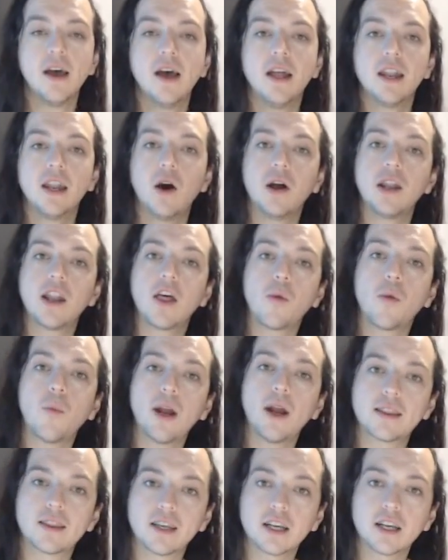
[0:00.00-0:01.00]
Now, another way to
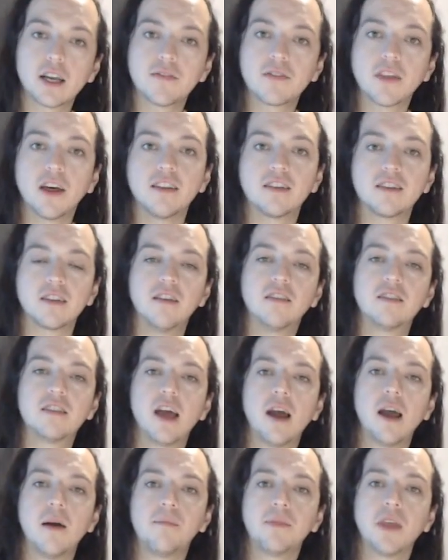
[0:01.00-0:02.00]
think of this is
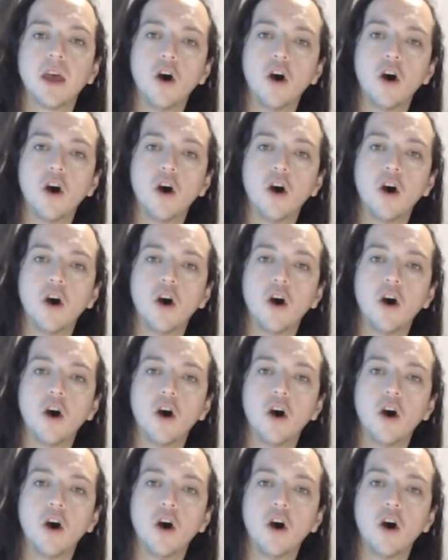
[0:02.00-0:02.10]
that